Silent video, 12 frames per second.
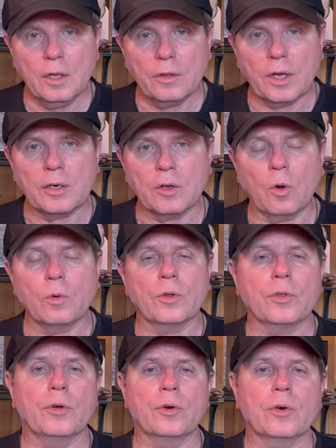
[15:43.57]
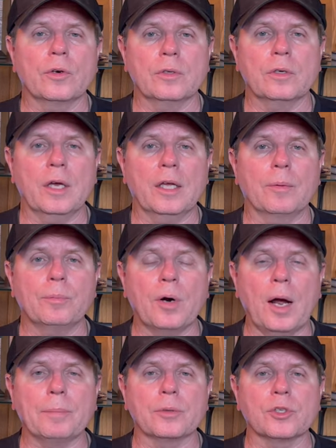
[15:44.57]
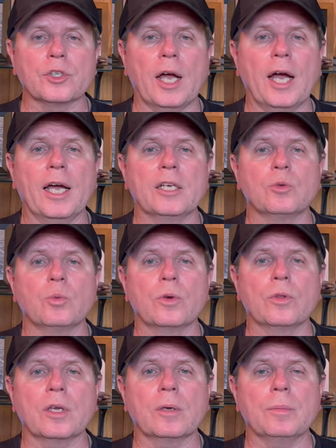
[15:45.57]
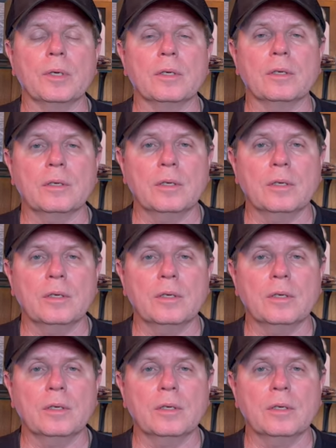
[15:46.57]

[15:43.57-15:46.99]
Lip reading: they know that they're at a proper size where they can be,